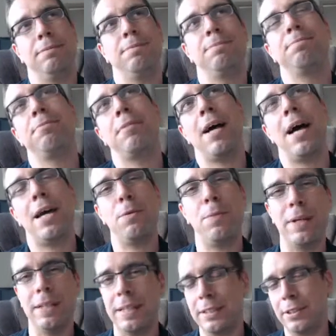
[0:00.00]
I don't want to necessarily
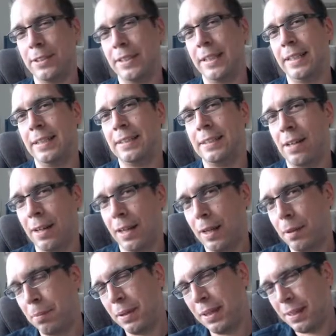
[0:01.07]
say exotic, but
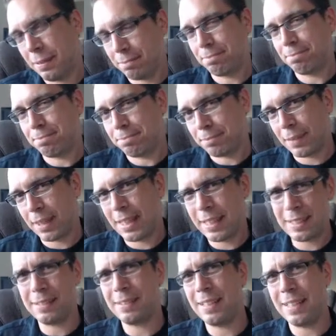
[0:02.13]
it
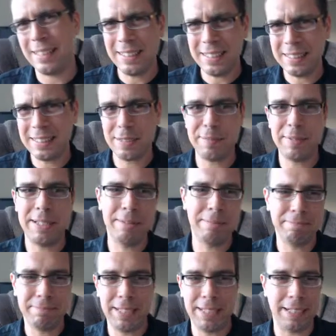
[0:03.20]
is. I mean, yeah,
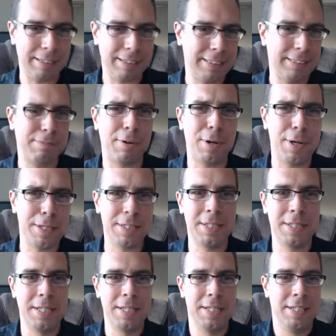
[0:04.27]
as far as,
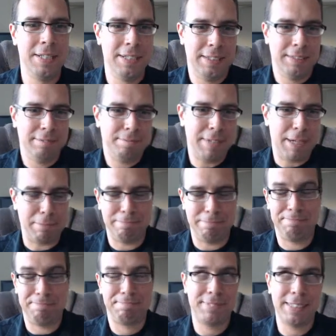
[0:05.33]
yeah,
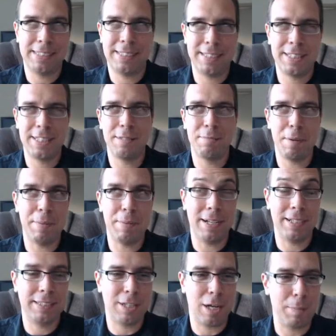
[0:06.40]
it's maybe not as
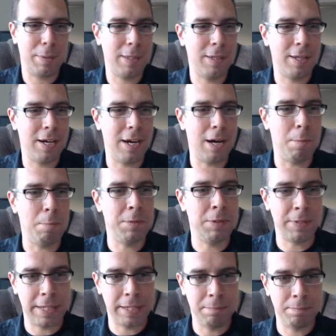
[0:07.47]
common. So data,
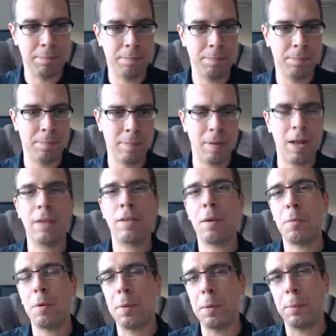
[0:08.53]
a lot more
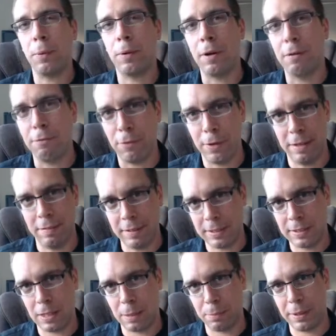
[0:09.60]
people are afraid of list
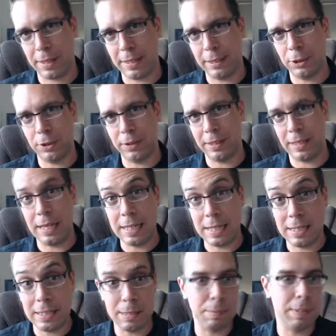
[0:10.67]
comprehension than they need to
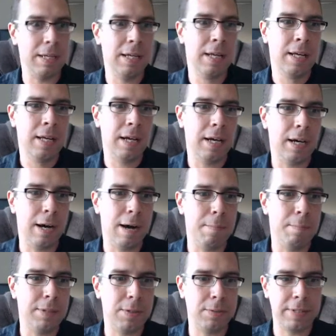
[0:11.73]
be. So
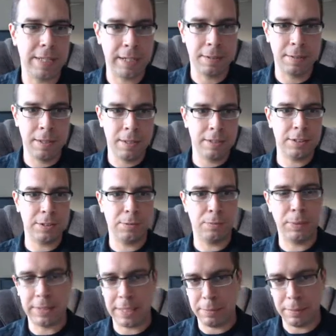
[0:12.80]
data, so once again, we've
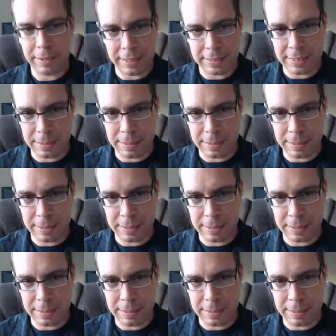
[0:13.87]
got the same